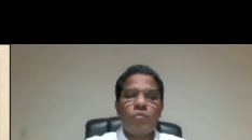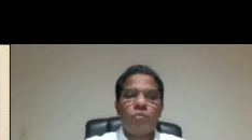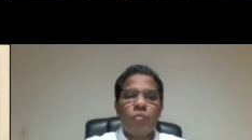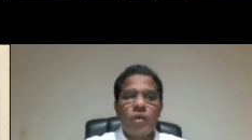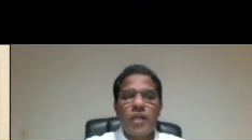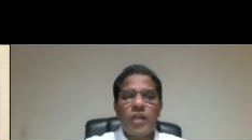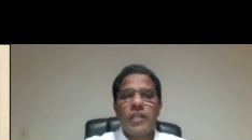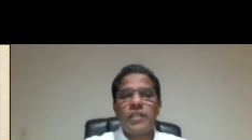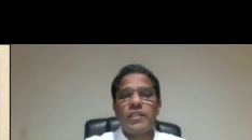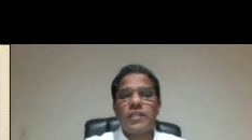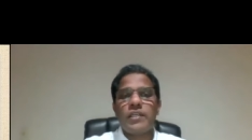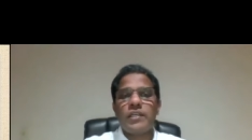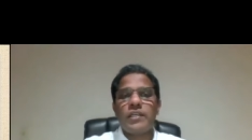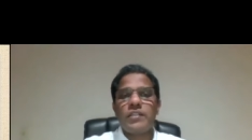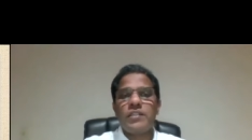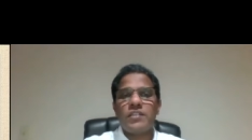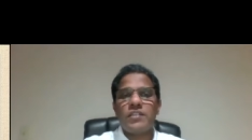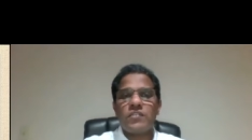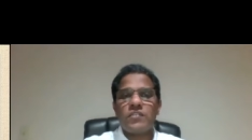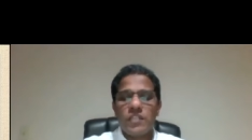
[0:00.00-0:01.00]
why uh,
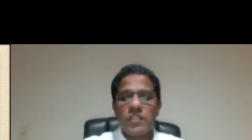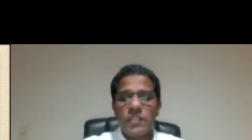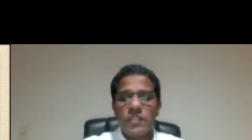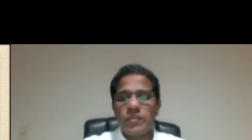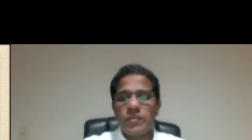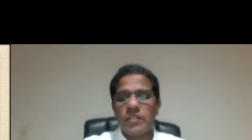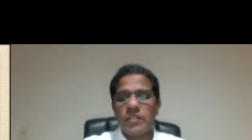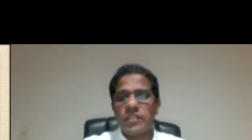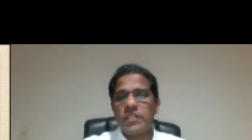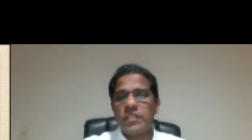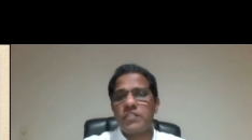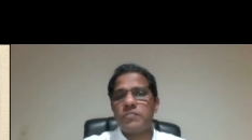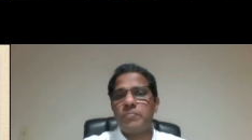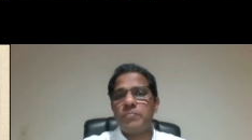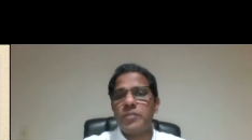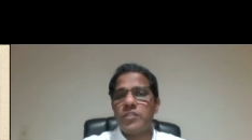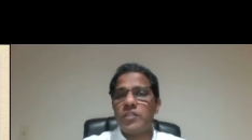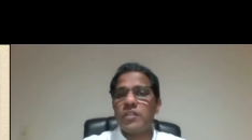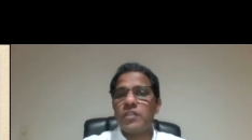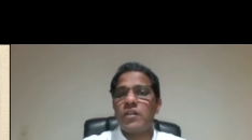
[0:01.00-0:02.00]
this river is
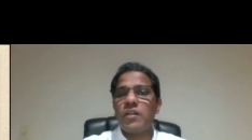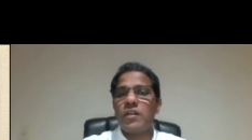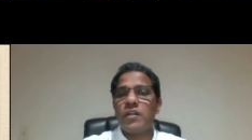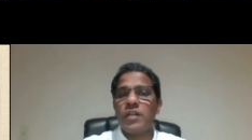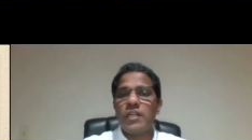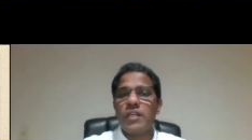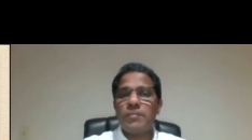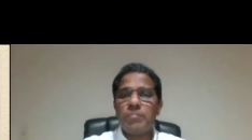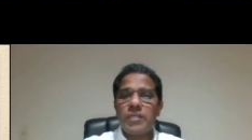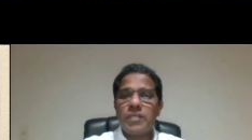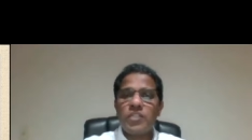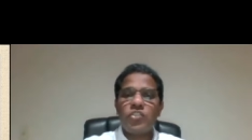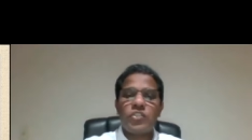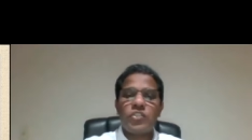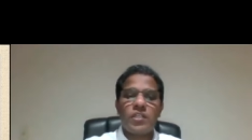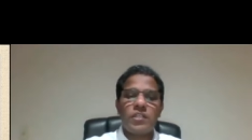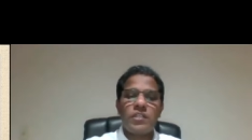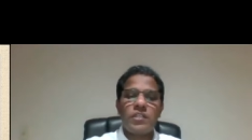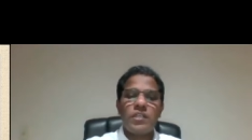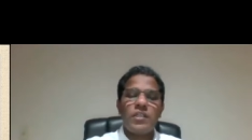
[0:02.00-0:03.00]
particularly
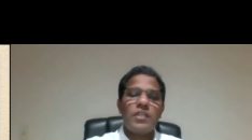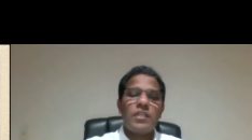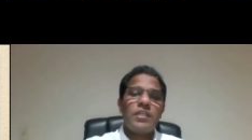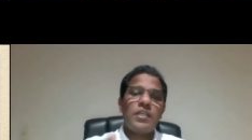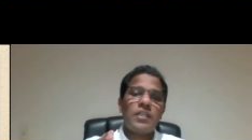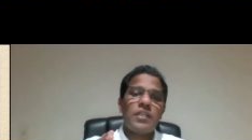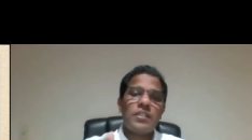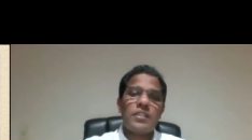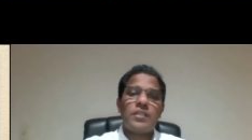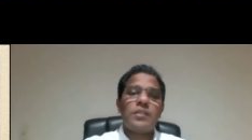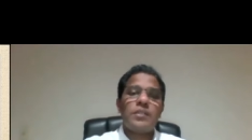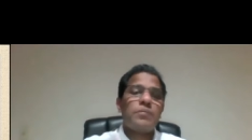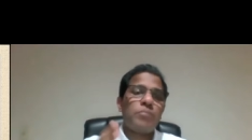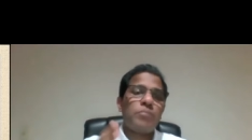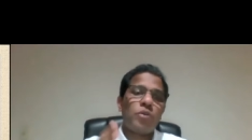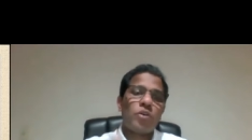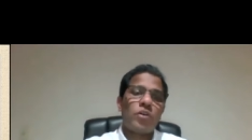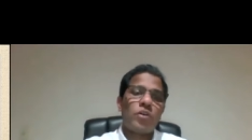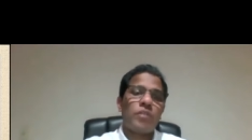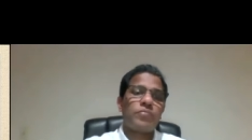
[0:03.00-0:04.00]
mentioned in the
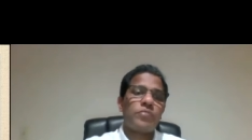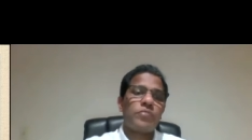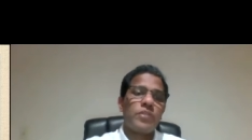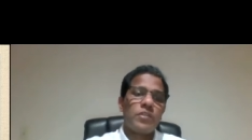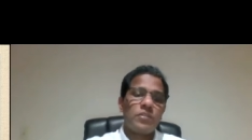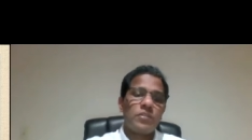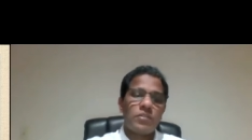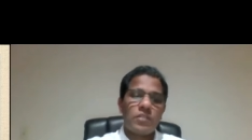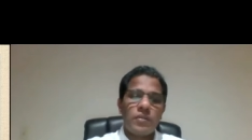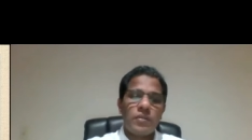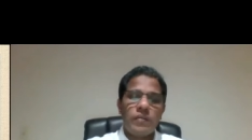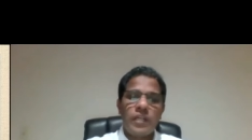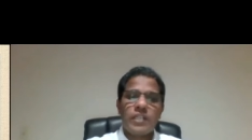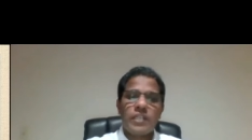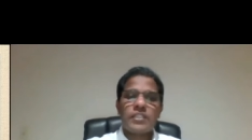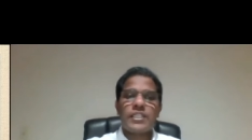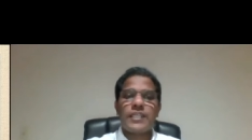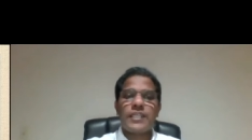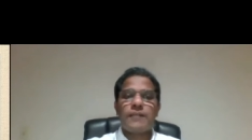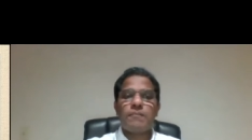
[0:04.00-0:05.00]
book of Revelation.